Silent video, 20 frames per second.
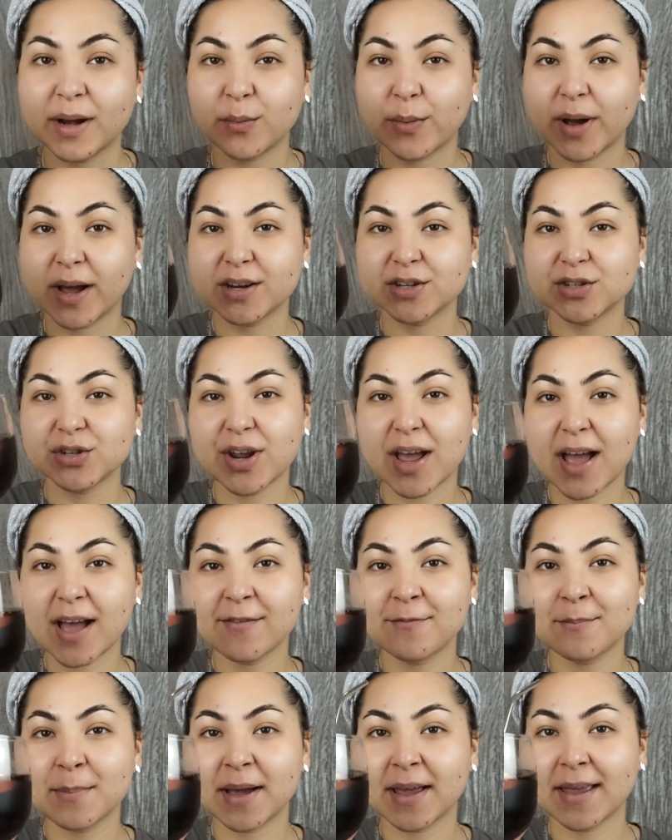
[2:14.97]
the way, I do
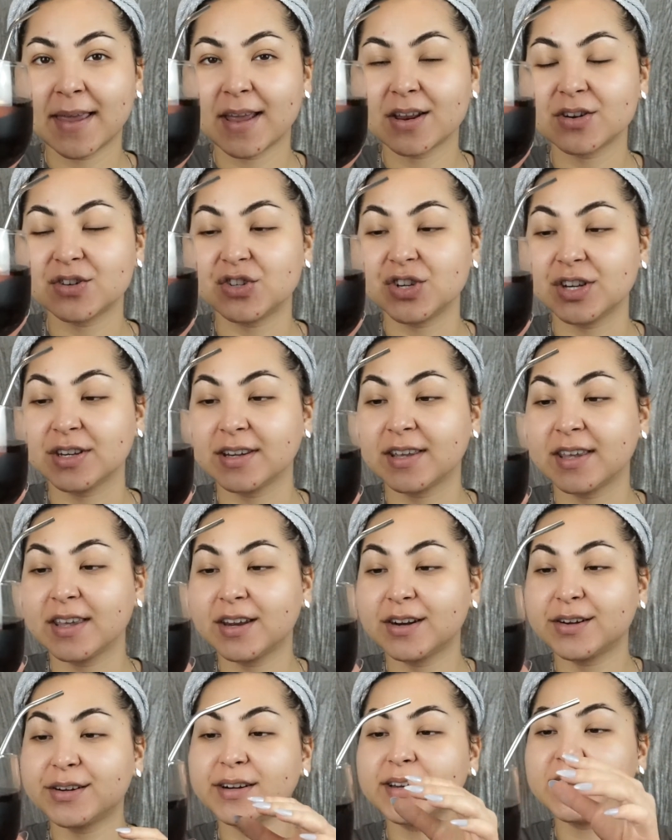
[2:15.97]
have my gin
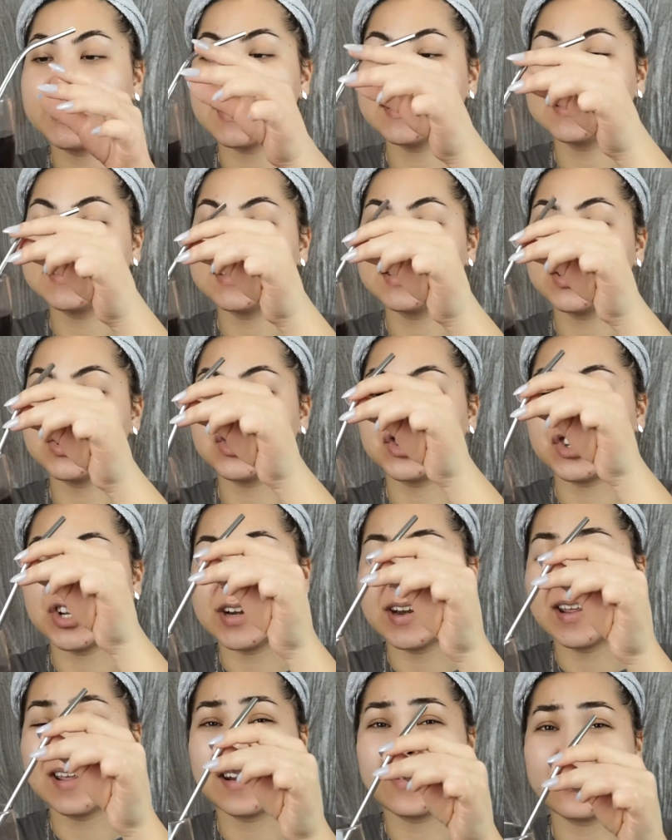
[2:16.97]
here. Yes, this is
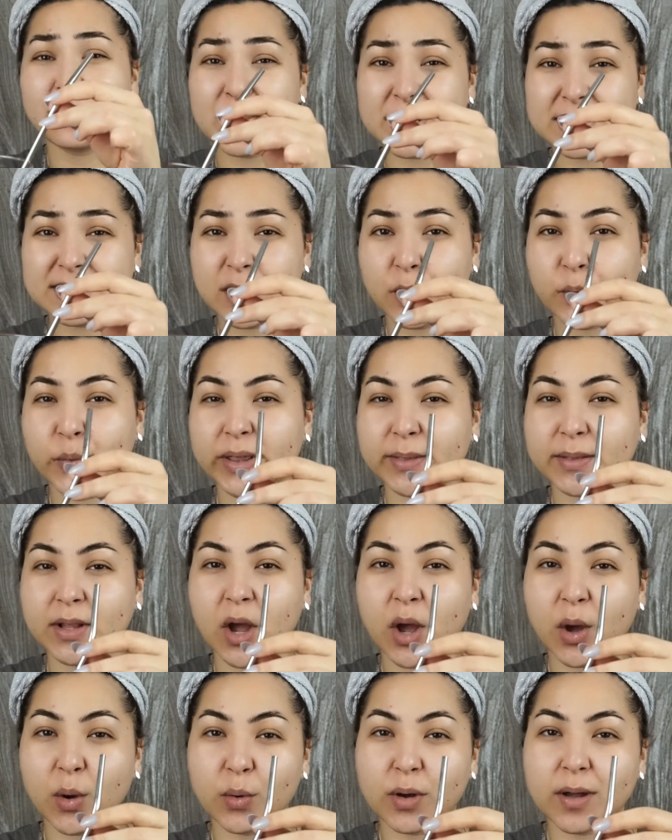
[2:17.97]
gin and I've mixed it with
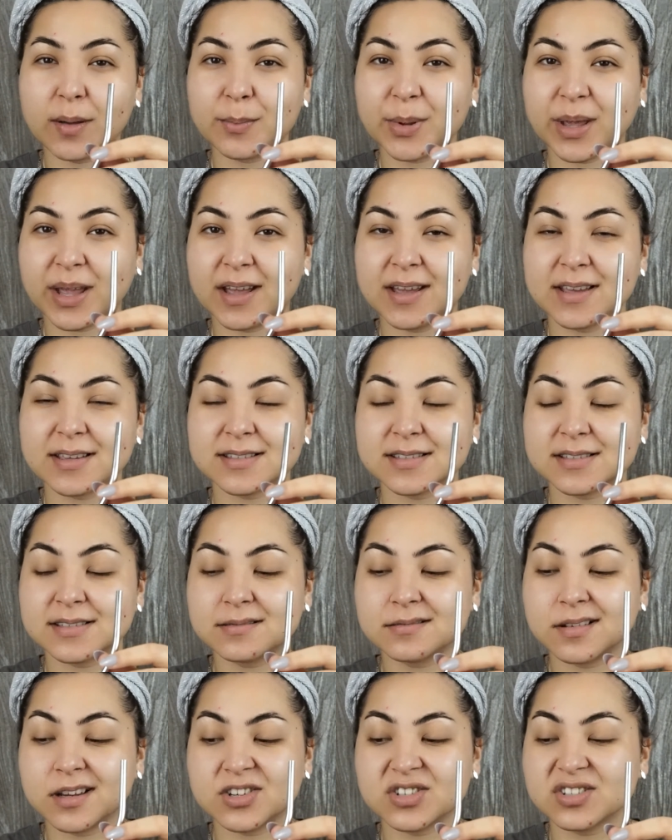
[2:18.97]
Coke because
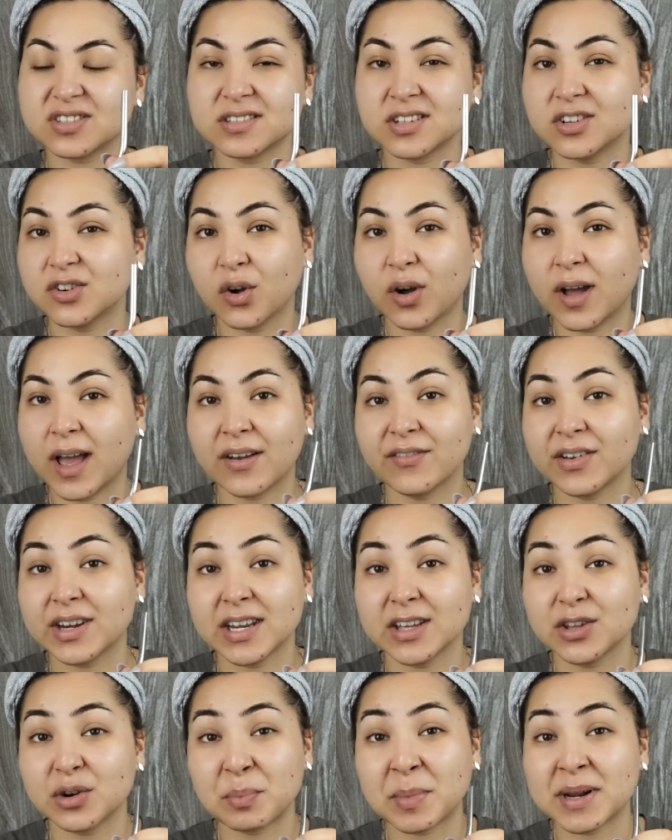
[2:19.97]
I just did not have any
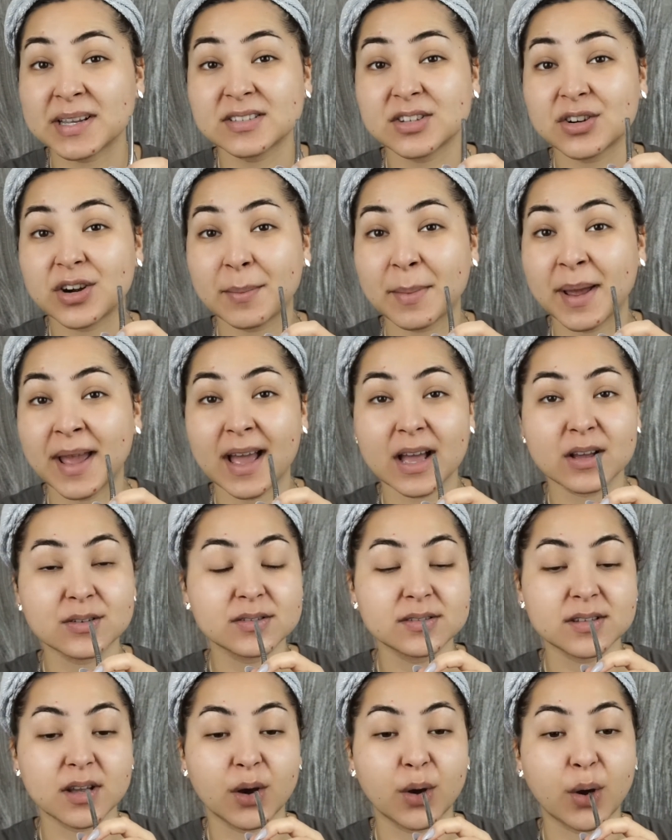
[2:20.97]
other mixer at my house,
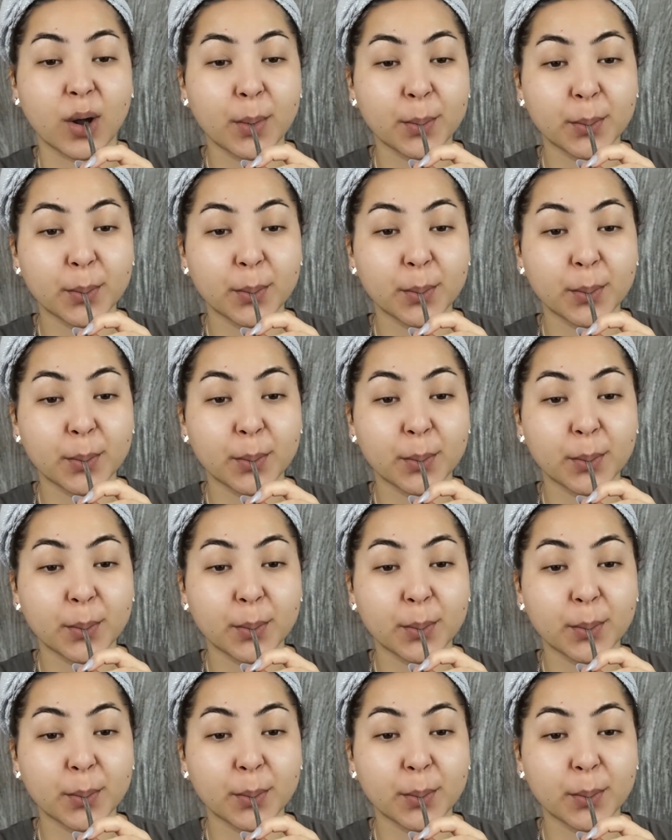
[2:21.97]
so